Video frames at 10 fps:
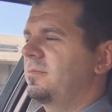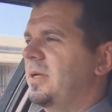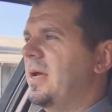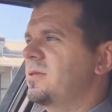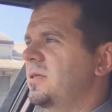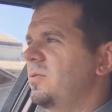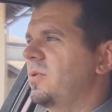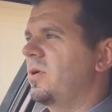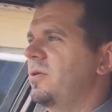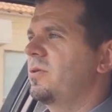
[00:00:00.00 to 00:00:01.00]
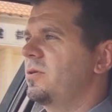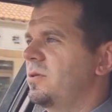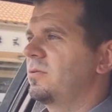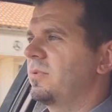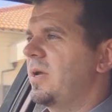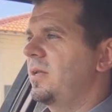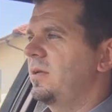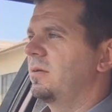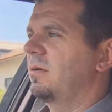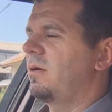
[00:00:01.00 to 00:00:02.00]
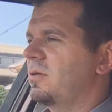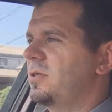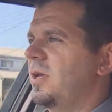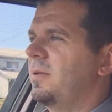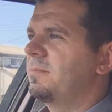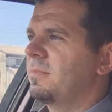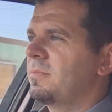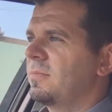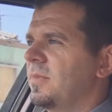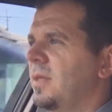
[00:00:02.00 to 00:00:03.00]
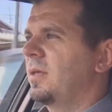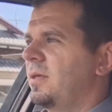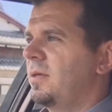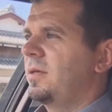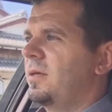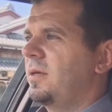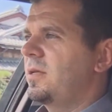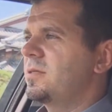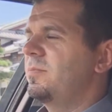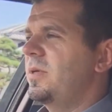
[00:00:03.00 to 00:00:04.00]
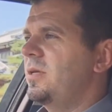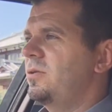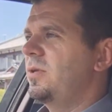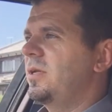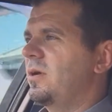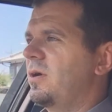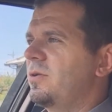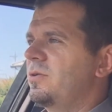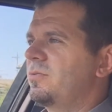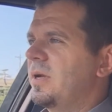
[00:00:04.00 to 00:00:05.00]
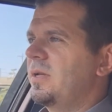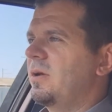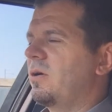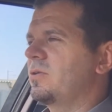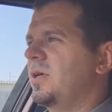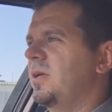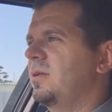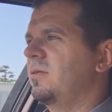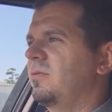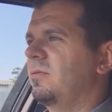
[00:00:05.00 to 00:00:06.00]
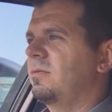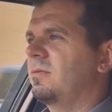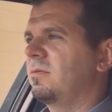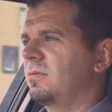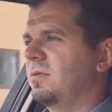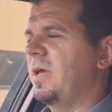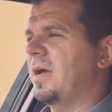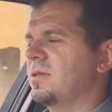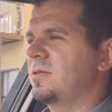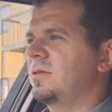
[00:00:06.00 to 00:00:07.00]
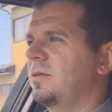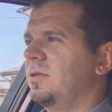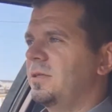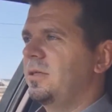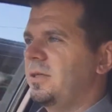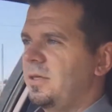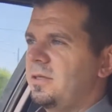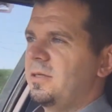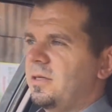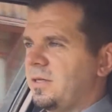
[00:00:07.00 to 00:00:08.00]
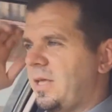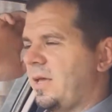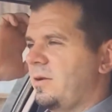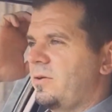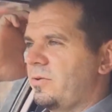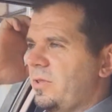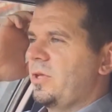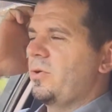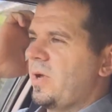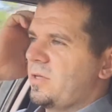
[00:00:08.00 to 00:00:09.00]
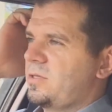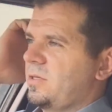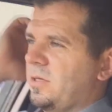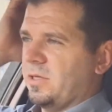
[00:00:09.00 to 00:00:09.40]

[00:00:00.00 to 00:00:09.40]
gasoline with 100 rating octane, it doesn't mean you need 100 rating octane gas in Canada or the US.